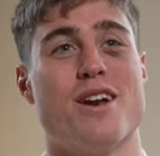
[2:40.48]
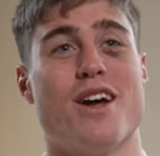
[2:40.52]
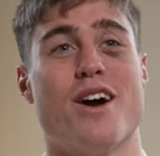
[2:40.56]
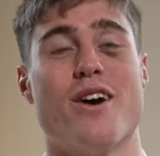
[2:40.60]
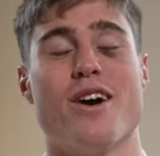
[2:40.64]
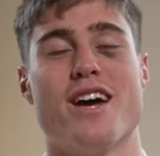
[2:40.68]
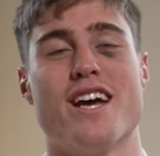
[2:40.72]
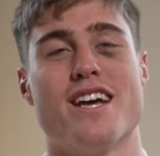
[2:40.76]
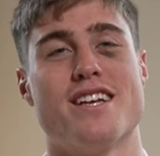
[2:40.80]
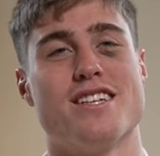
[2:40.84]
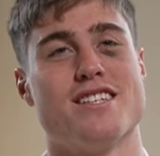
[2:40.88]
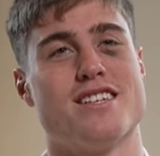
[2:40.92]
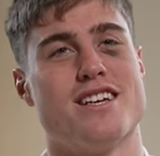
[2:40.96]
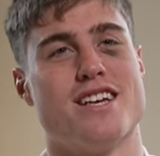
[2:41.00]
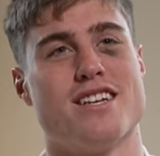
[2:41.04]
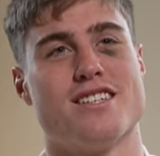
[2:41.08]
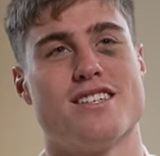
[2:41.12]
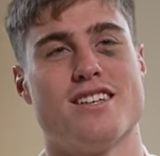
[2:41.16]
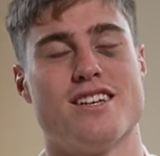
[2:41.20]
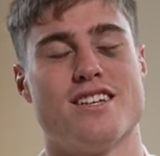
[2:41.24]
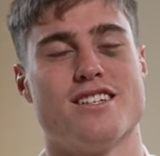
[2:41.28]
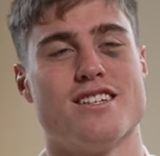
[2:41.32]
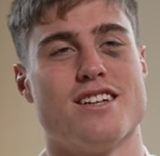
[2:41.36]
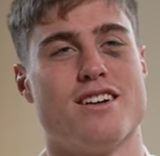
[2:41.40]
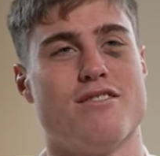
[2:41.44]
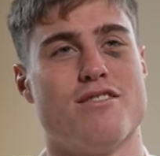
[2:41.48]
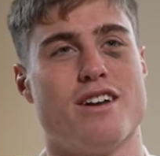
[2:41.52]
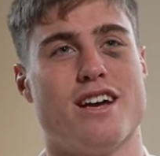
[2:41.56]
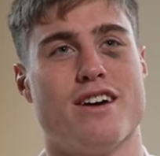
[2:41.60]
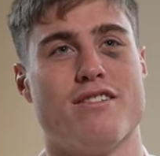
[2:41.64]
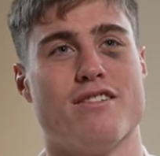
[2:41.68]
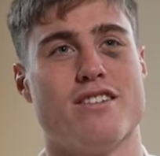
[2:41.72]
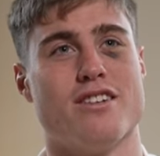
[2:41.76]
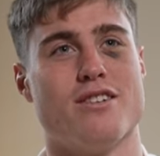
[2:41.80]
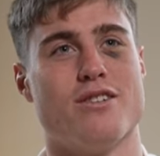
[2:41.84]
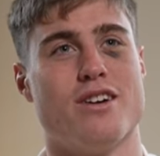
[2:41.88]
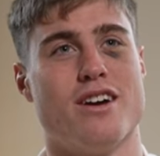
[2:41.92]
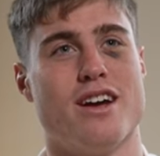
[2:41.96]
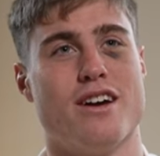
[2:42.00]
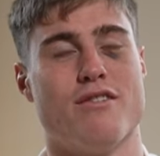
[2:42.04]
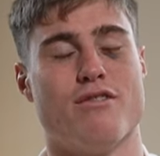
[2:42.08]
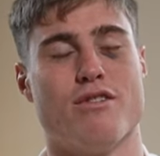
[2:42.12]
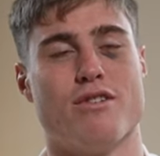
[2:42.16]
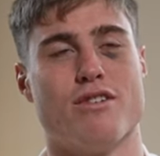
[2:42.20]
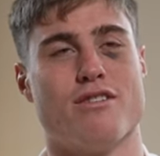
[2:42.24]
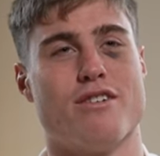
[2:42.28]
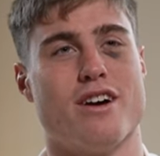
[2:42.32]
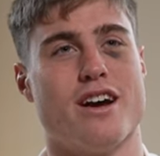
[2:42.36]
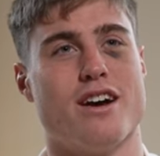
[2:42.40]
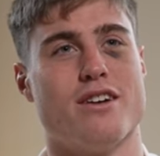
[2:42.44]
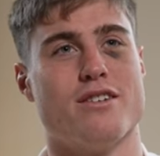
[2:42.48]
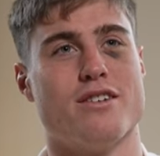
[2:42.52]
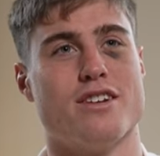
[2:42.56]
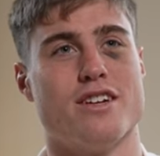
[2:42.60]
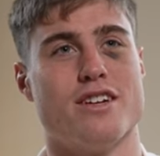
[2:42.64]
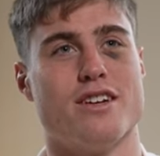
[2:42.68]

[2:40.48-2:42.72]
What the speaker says: no, it's lovely having everyone around